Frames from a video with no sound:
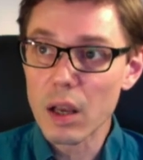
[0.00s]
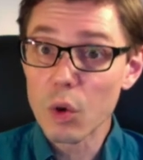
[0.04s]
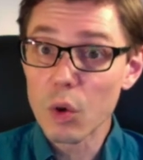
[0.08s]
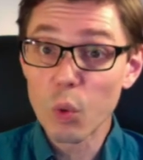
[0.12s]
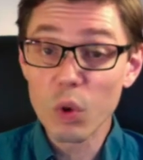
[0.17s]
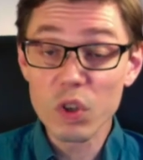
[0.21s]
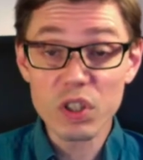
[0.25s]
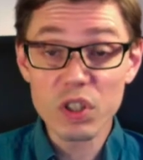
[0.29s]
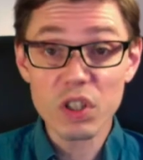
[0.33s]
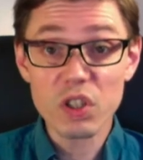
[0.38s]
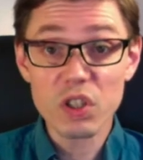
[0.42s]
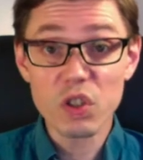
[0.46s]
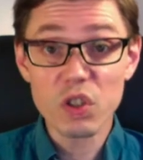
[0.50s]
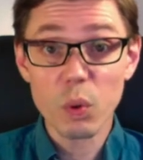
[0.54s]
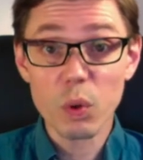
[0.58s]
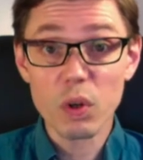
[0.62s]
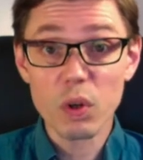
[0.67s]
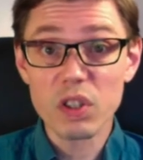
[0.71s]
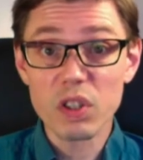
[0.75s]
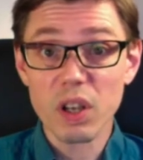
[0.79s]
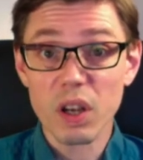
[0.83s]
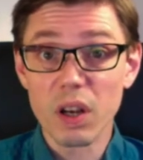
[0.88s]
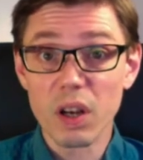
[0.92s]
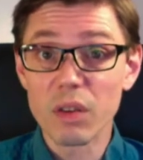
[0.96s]
was a
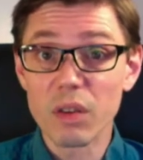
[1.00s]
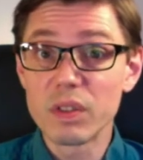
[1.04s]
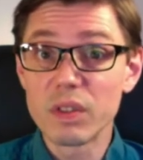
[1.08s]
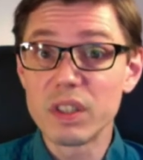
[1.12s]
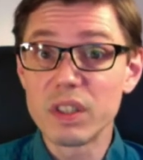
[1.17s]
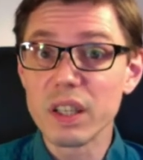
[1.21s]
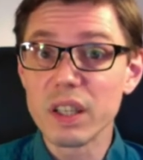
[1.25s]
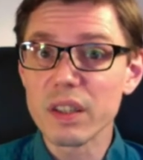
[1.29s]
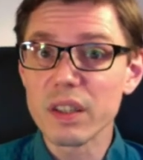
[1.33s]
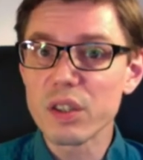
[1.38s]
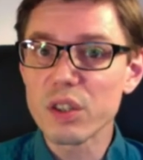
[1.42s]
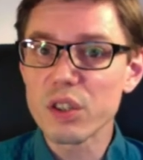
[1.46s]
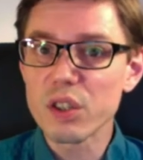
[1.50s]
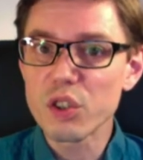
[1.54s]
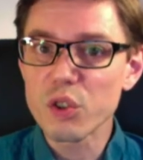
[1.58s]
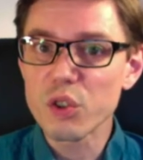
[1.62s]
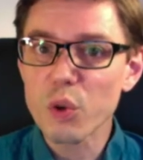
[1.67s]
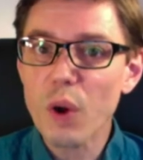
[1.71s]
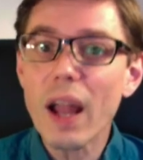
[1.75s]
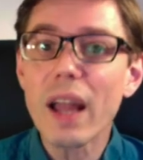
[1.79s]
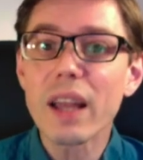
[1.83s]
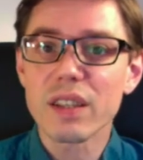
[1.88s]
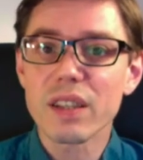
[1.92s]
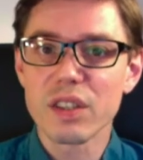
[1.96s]
source of
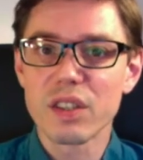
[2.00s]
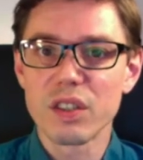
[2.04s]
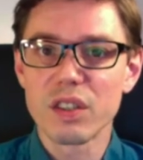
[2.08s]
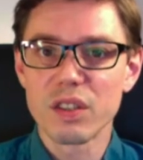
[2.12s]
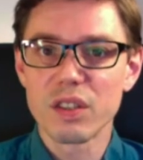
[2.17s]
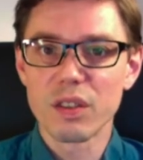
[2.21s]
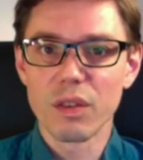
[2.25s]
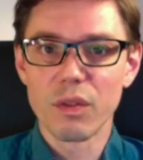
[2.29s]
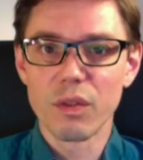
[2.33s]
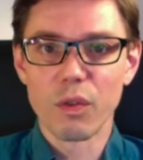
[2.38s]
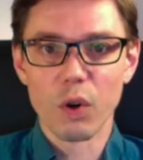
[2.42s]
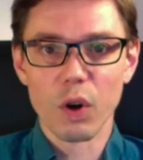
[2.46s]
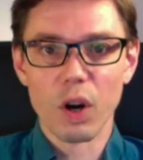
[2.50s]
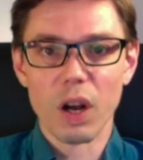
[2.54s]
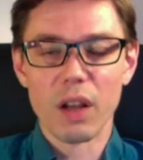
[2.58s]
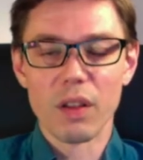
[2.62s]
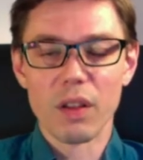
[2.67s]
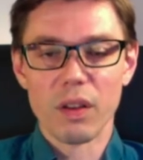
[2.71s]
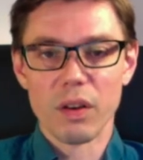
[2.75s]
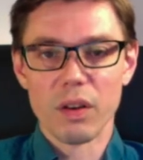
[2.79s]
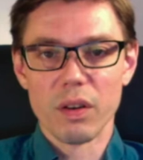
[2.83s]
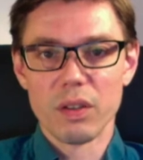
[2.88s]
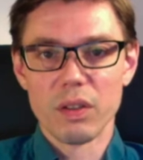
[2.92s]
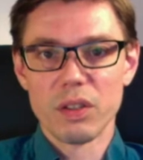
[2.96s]
distress for
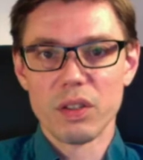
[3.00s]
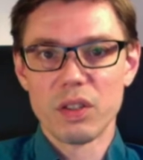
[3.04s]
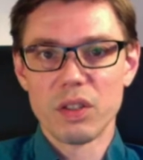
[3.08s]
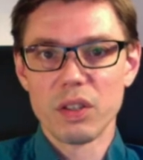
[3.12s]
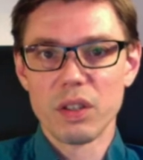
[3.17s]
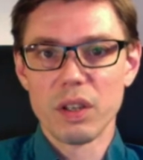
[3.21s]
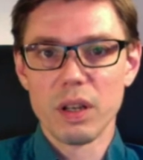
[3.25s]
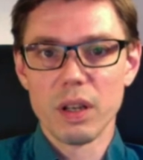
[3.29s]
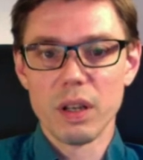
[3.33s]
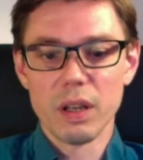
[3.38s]
others.